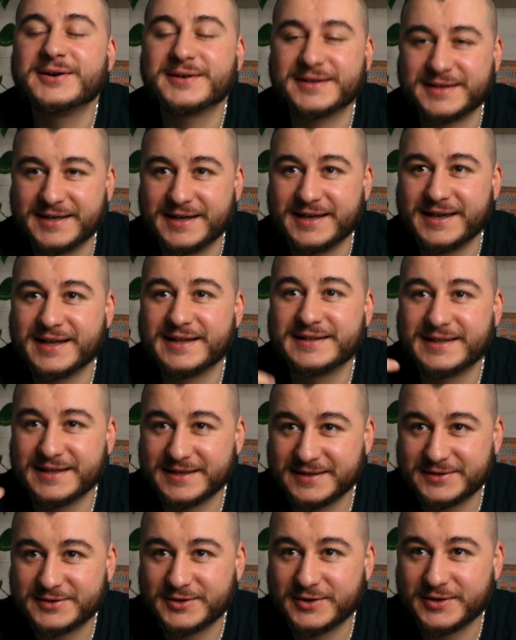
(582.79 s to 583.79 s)
Okay, and
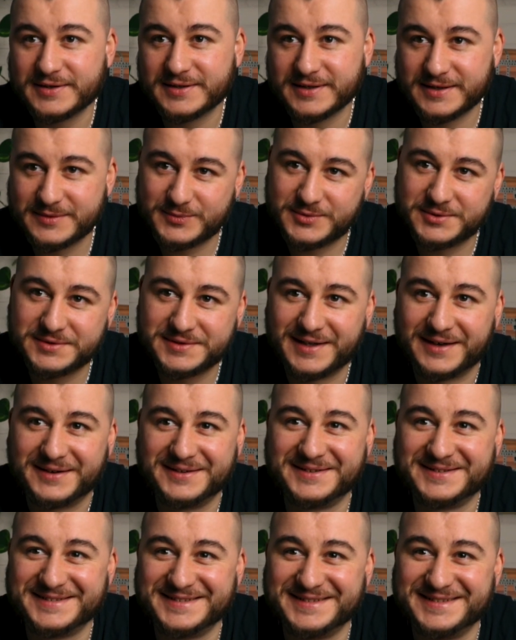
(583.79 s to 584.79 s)
then top and put down.